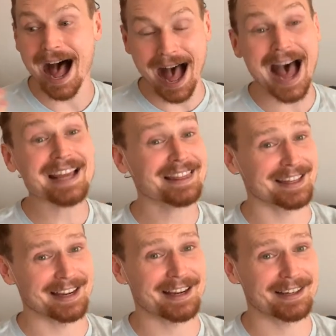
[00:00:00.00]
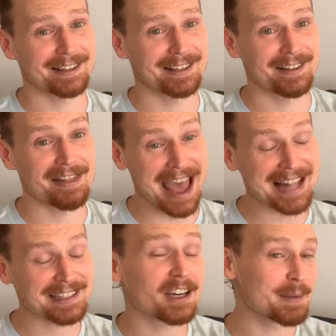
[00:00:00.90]
I think
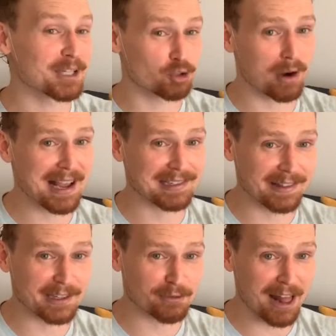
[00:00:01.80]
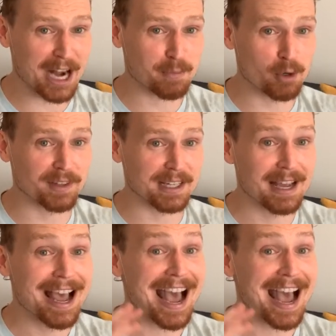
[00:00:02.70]
that's going to be addressed in this Flash movie,